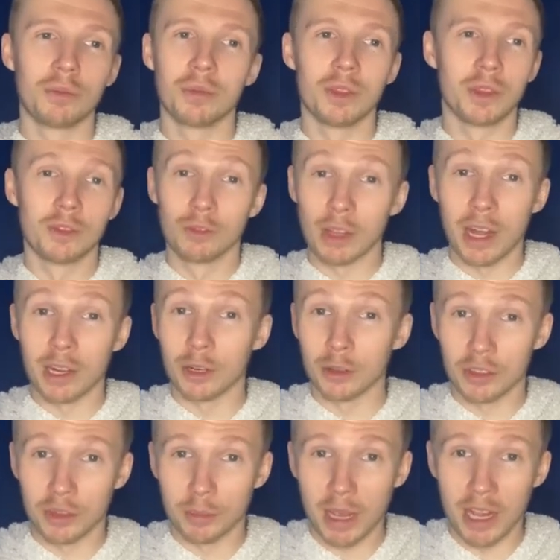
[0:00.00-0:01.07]
Vlatko's
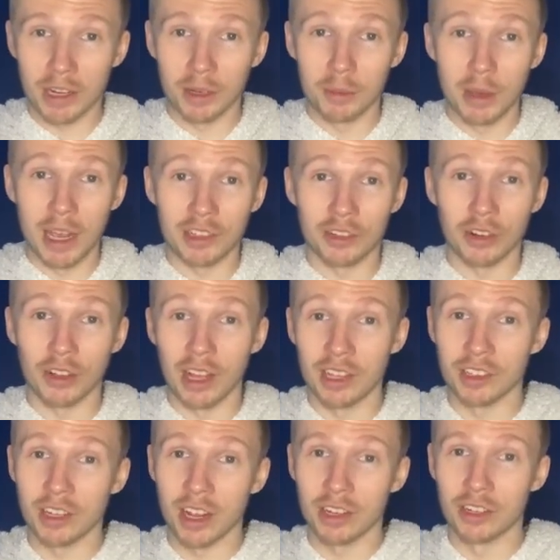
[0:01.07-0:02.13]
the ma- masterclass
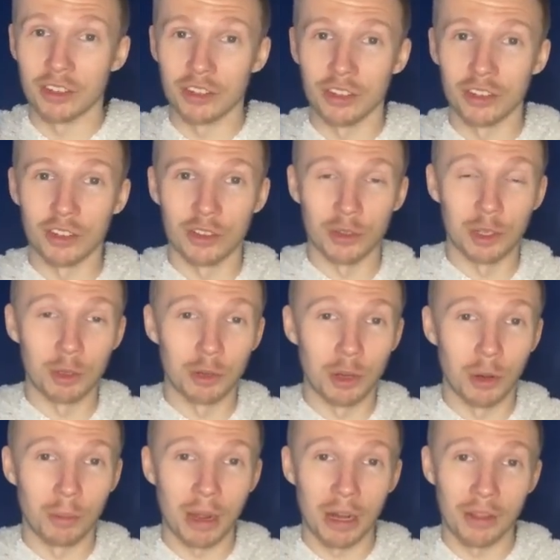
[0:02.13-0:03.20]
tactician, so he would know
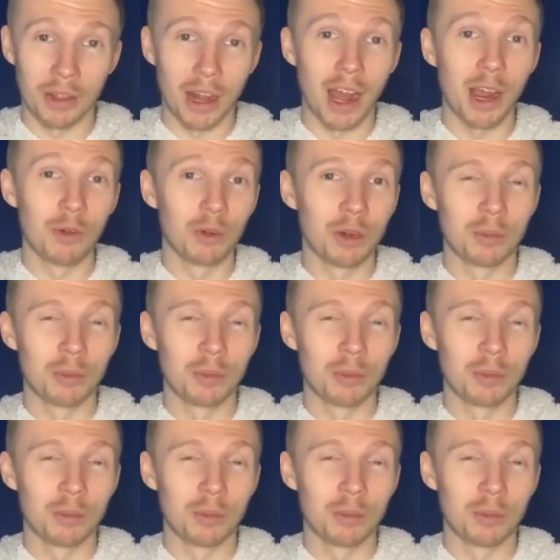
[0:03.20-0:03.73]
better than I would.